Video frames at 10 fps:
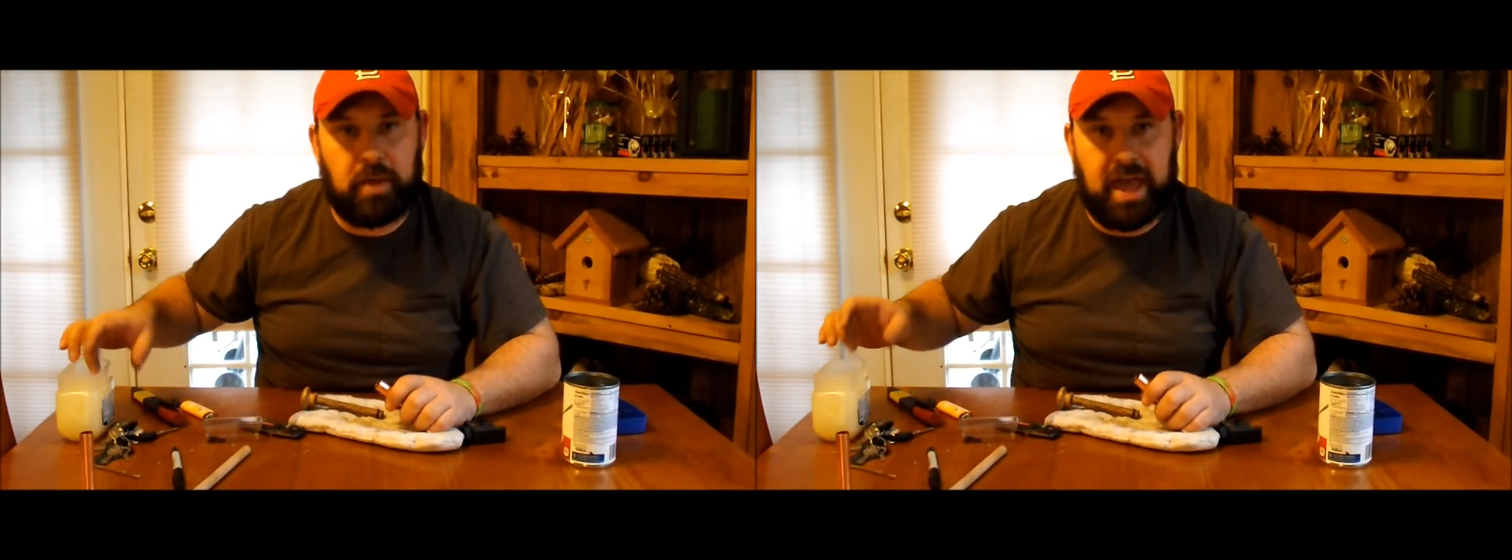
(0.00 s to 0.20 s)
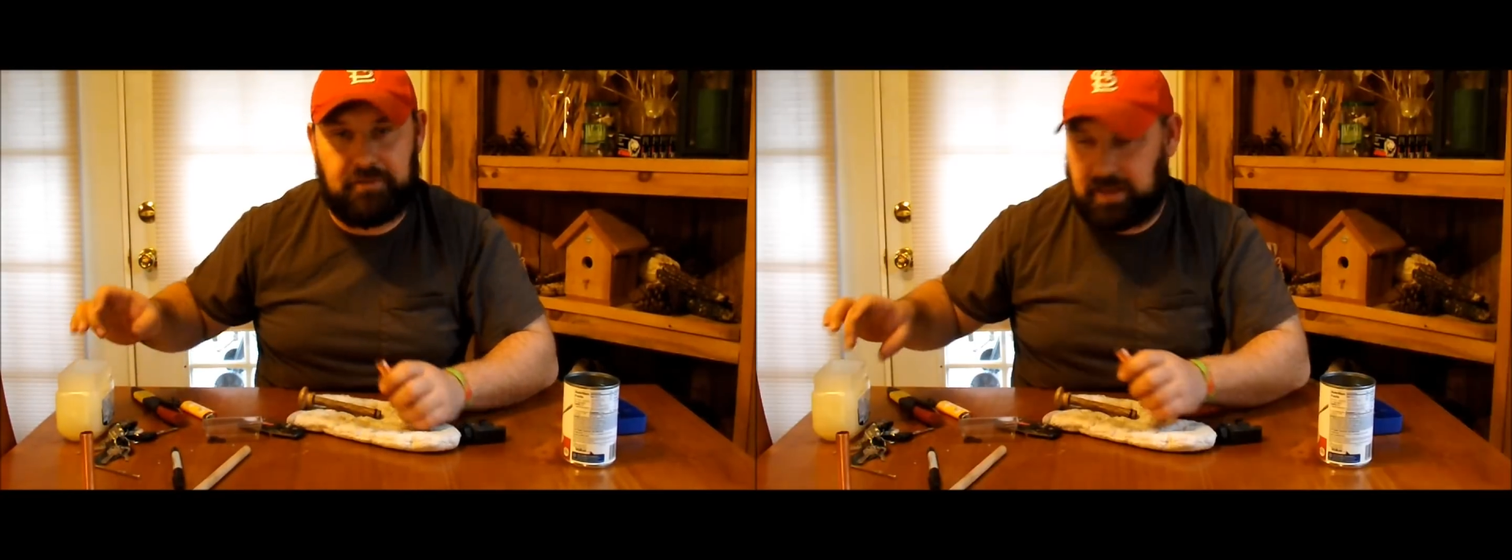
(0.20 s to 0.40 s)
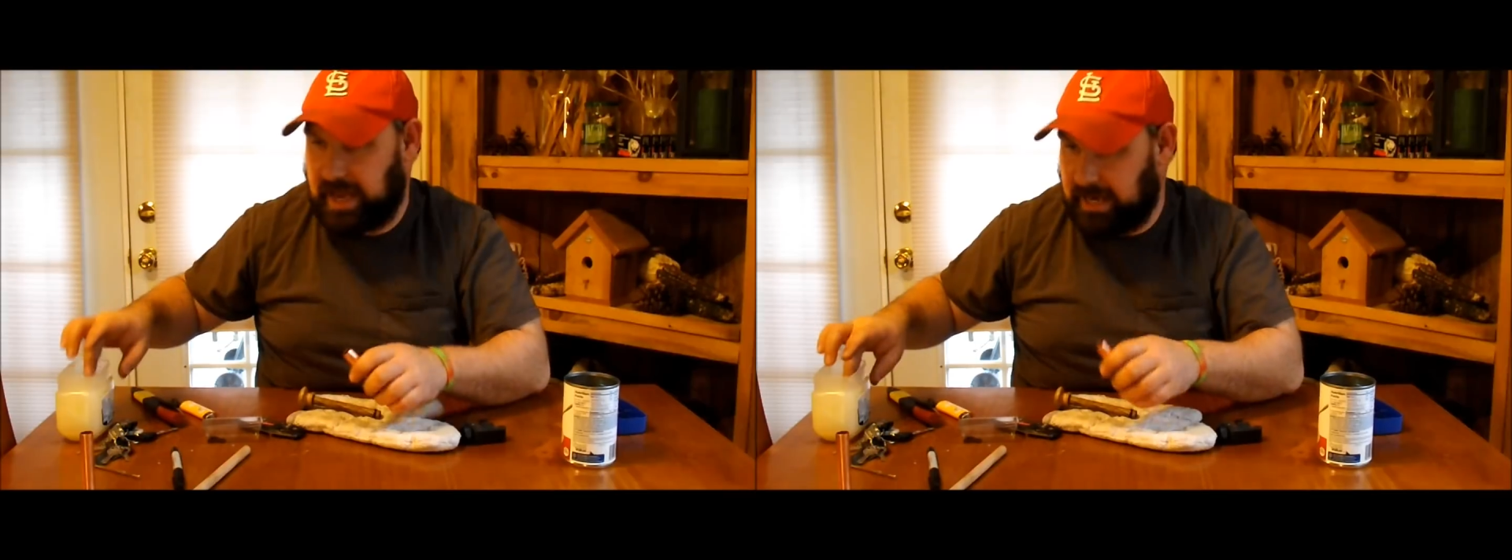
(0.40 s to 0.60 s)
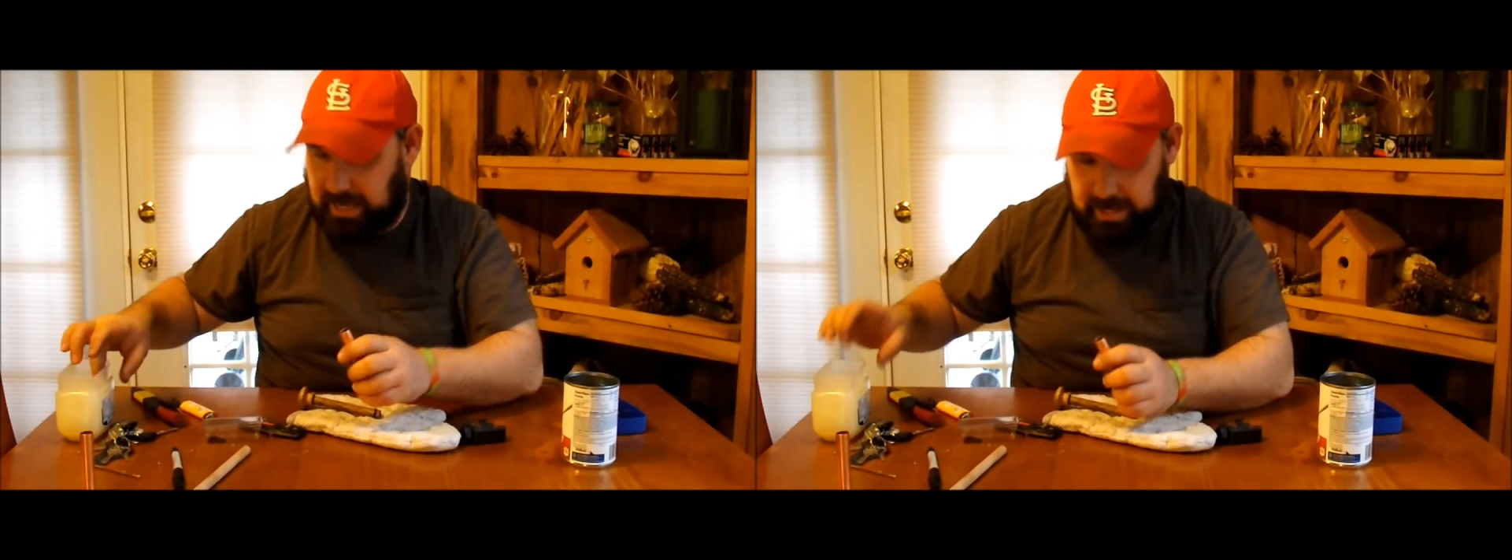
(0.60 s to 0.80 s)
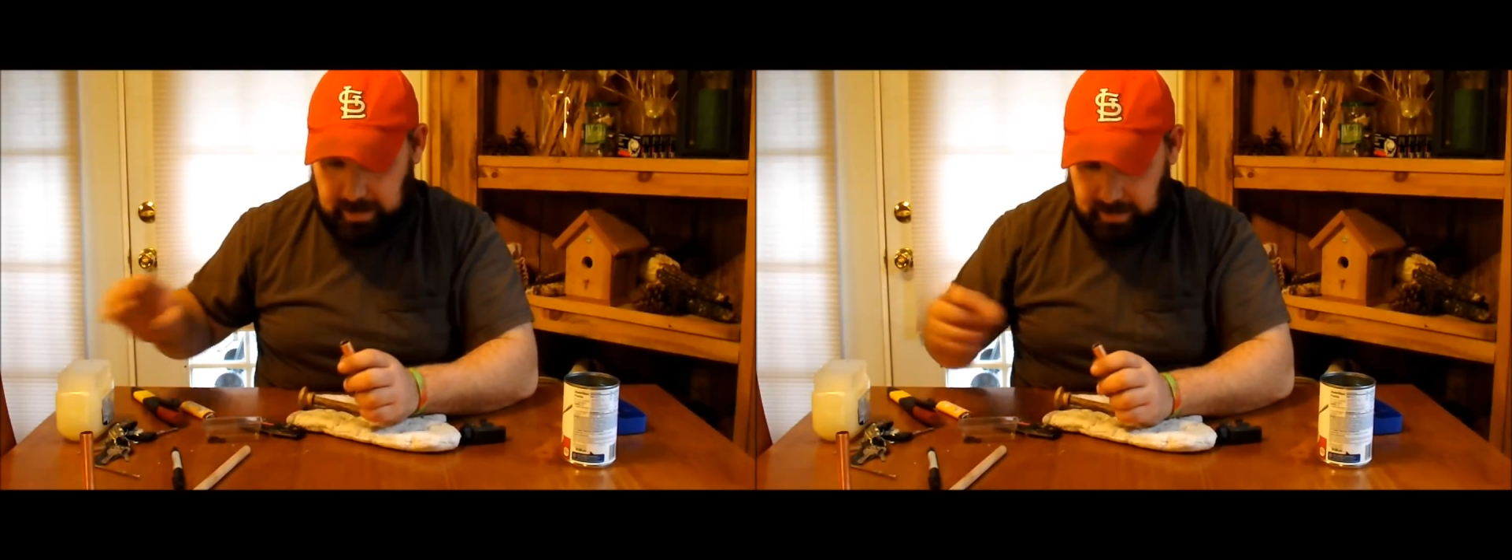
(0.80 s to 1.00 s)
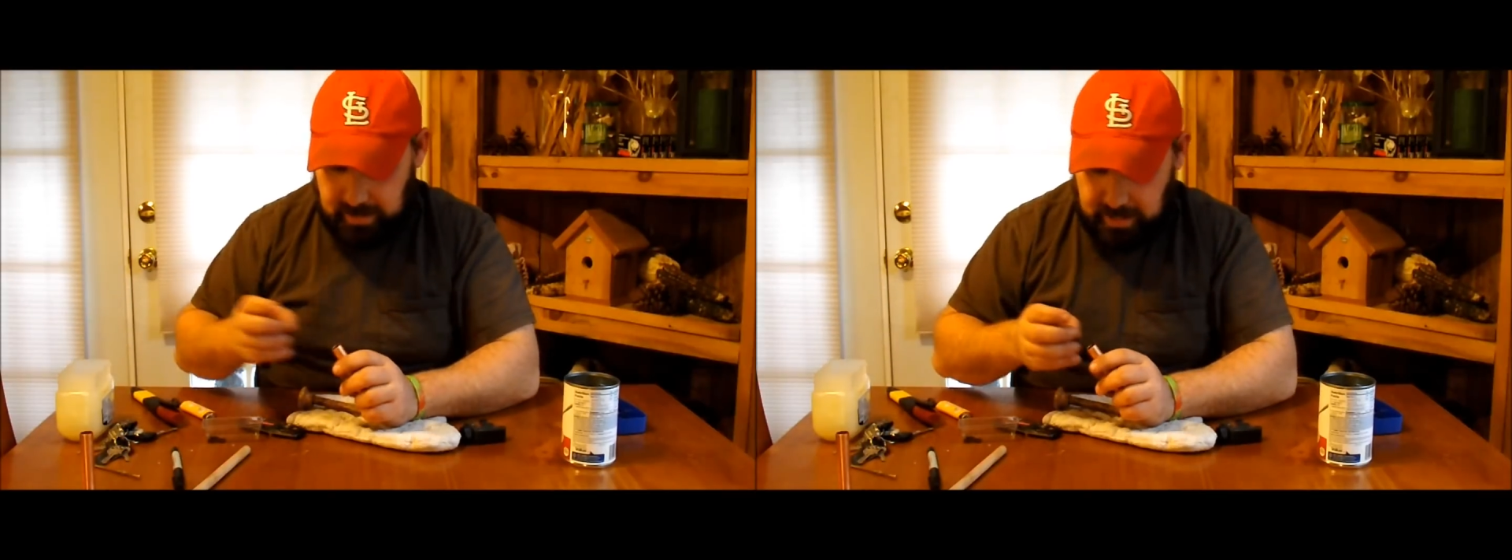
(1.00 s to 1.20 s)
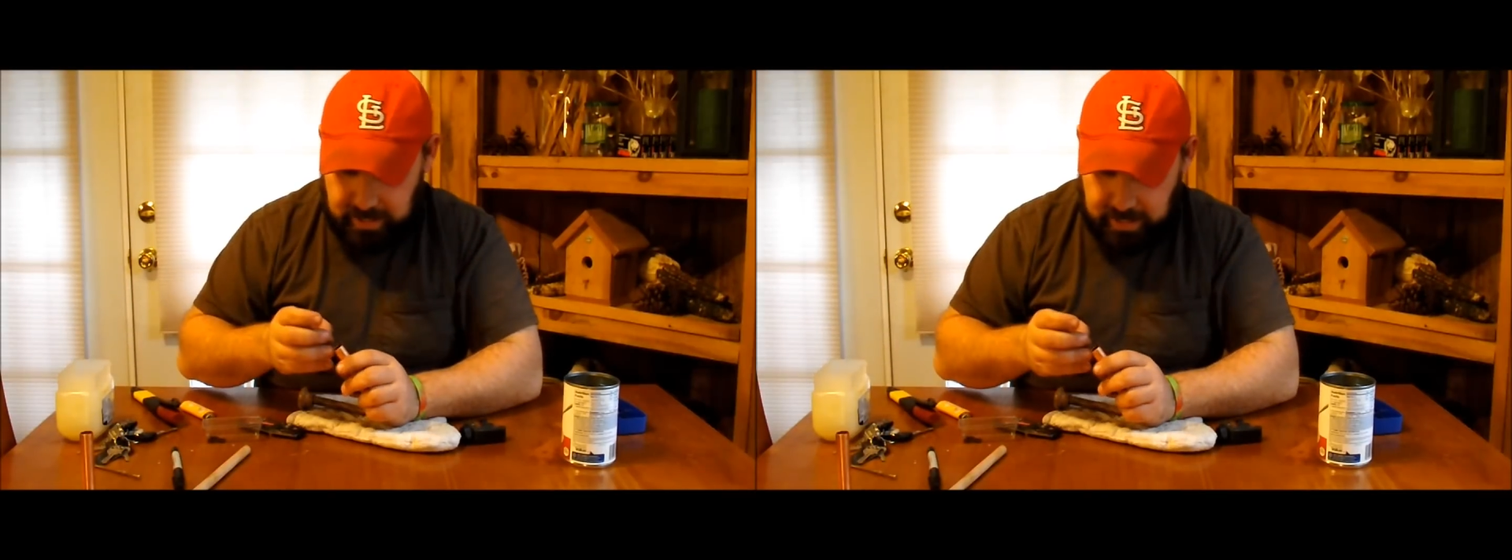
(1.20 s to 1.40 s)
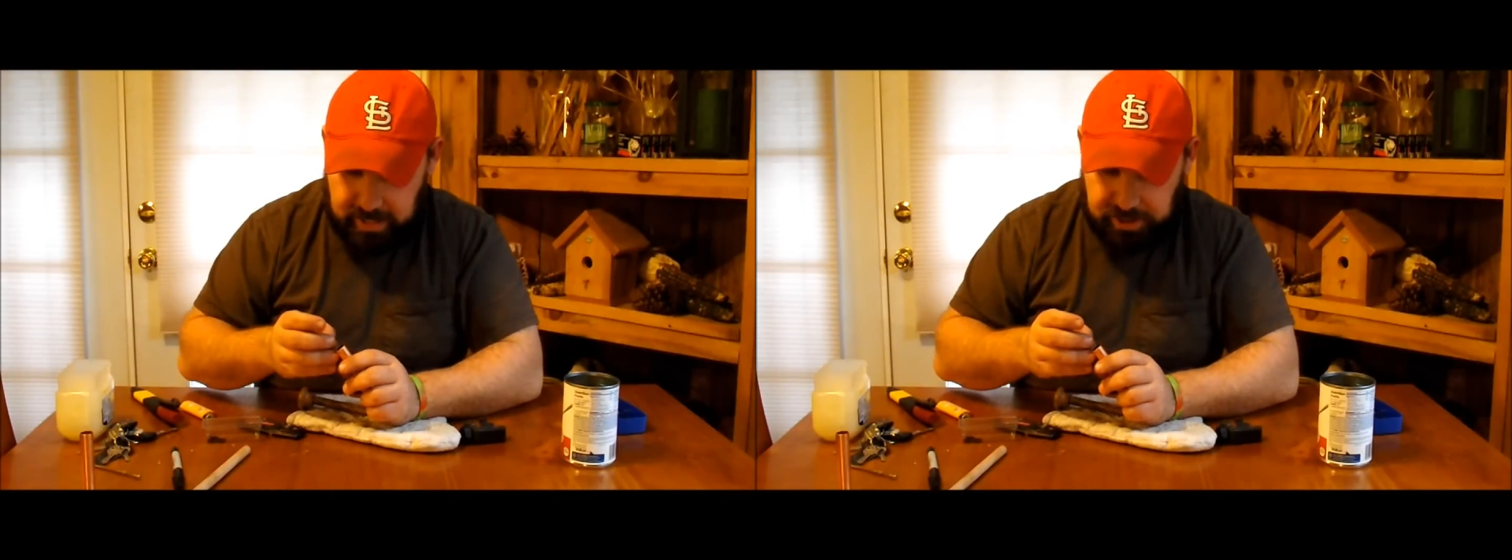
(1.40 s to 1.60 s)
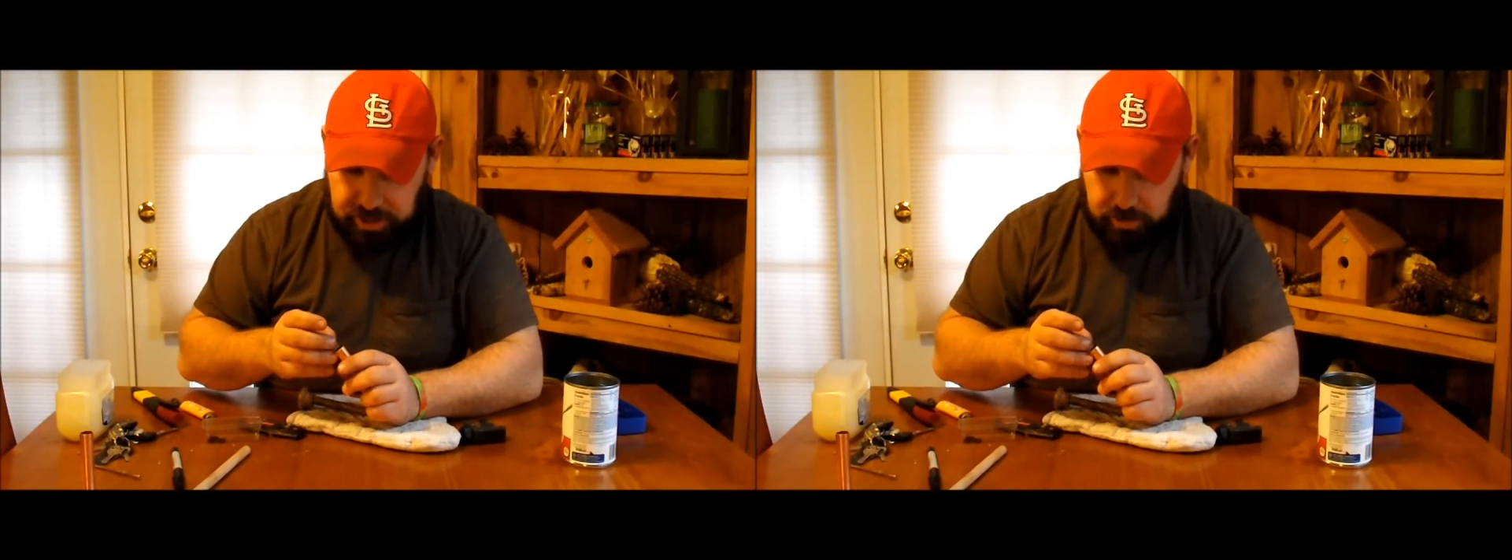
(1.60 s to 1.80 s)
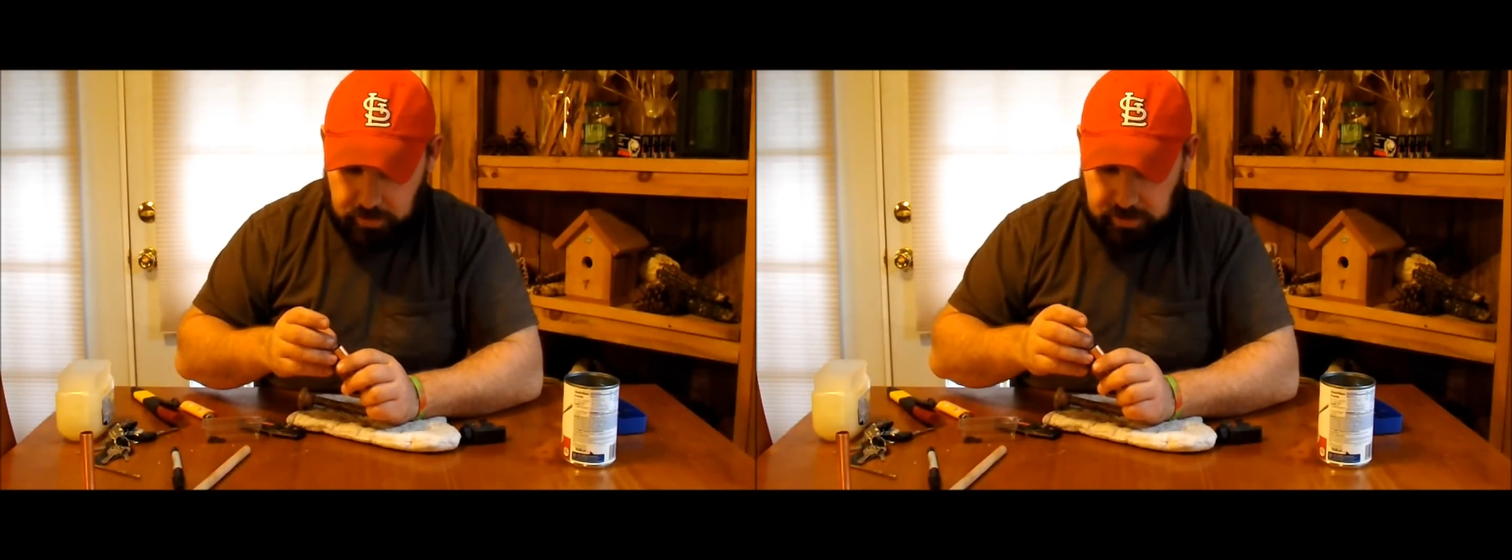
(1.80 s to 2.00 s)
having any
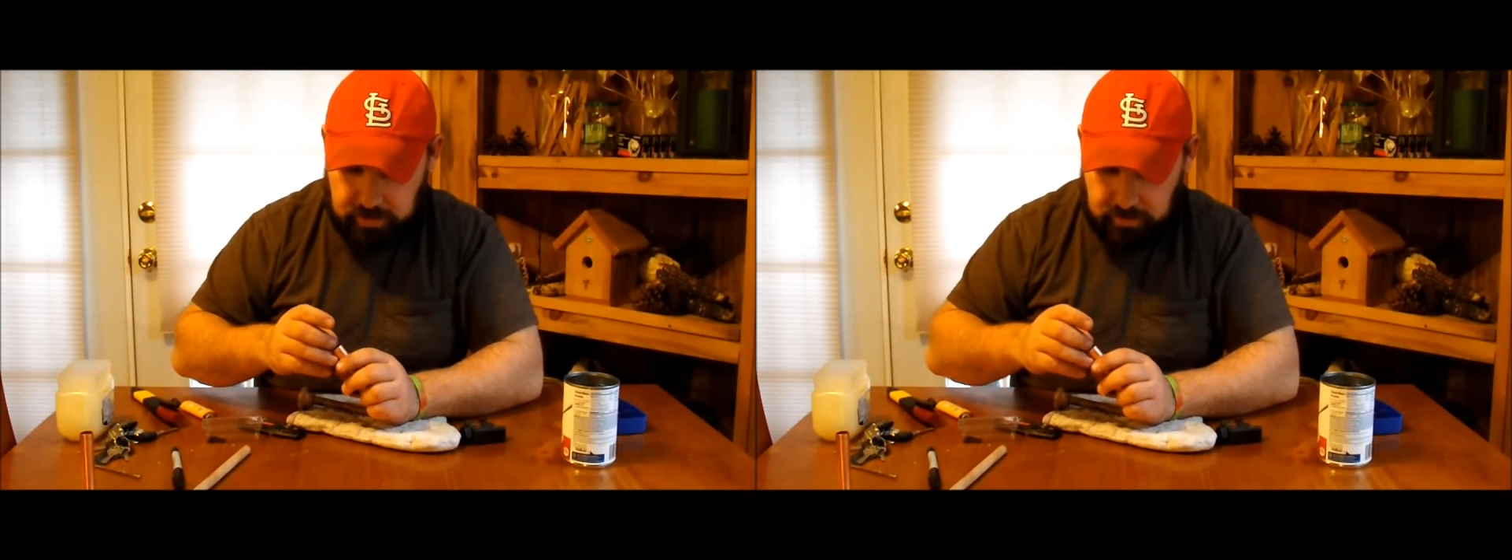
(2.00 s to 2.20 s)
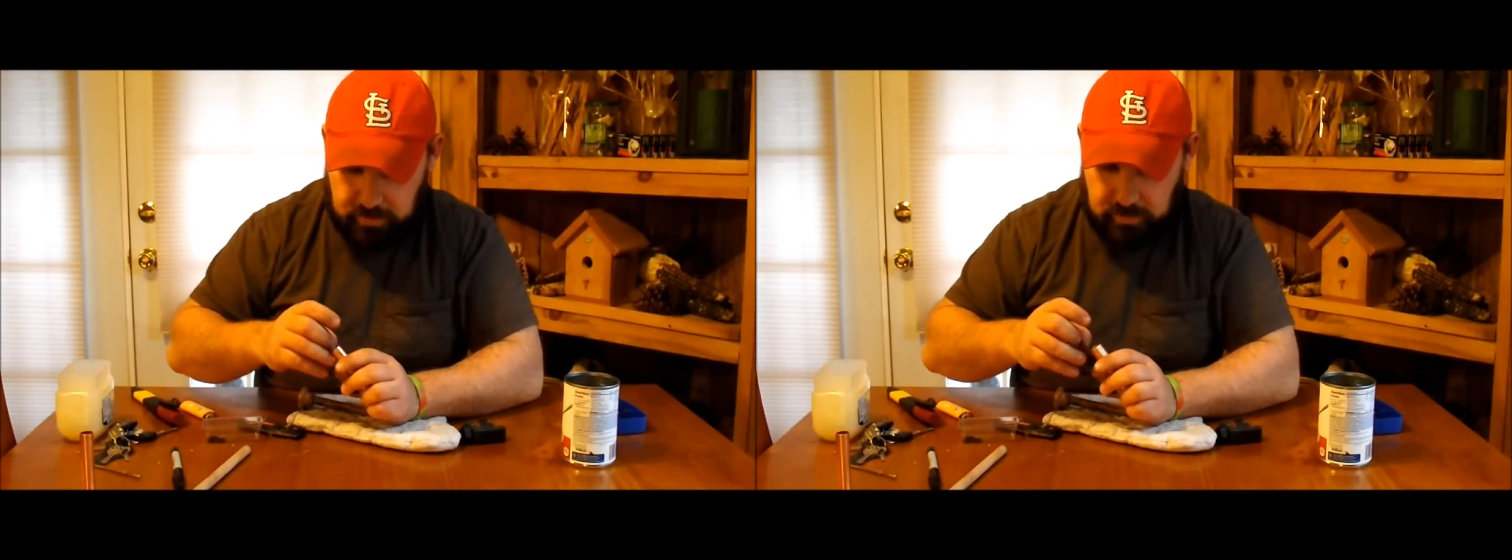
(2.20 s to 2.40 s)
issues